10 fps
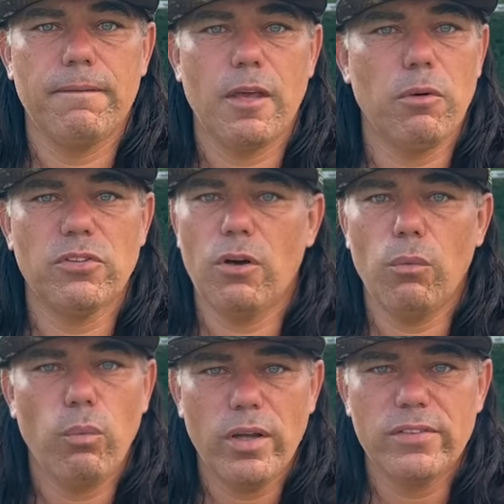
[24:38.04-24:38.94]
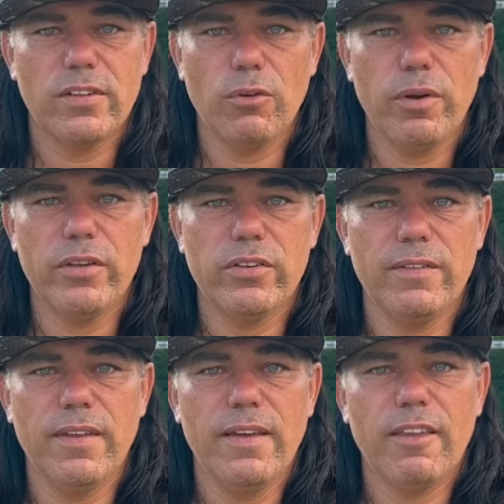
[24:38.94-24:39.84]
There was not one
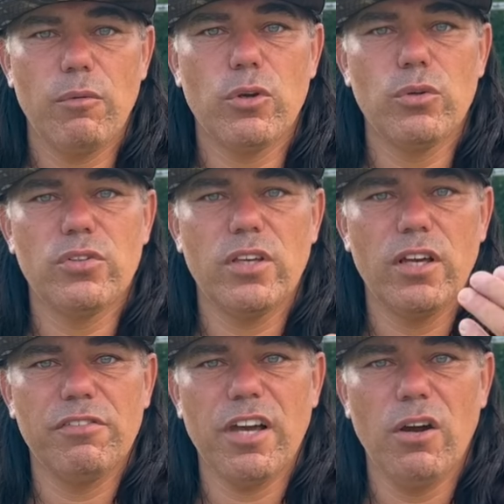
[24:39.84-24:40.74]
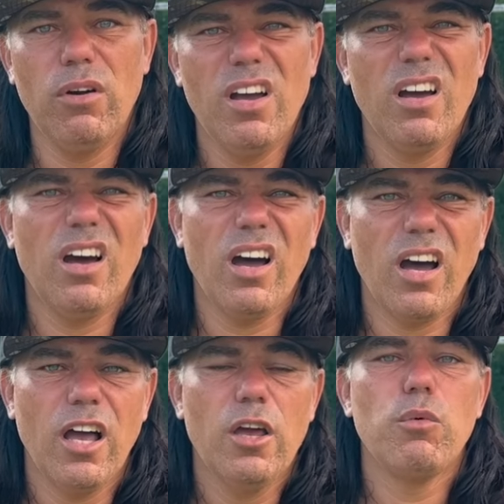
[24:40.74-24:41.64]
situation that we could say of now,
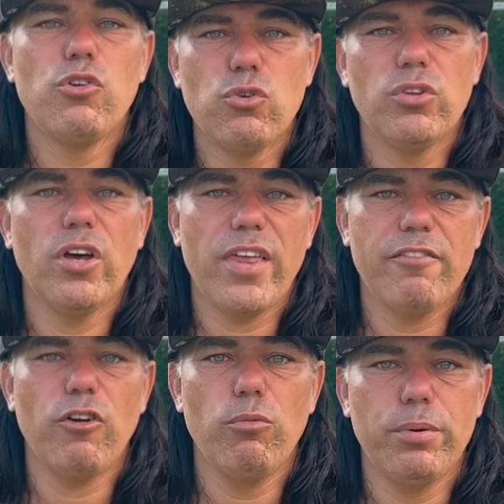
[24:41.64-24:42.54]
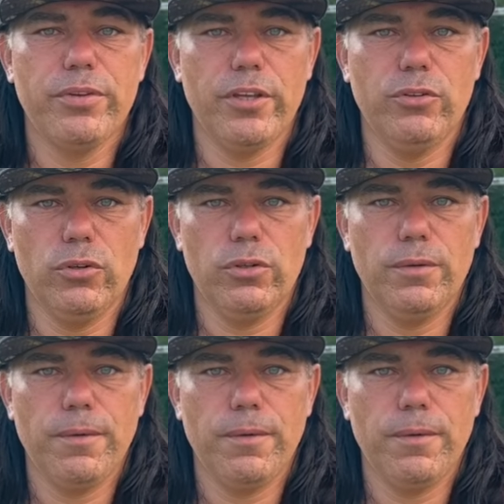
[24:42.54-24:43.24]
ah, we should not have opened that door.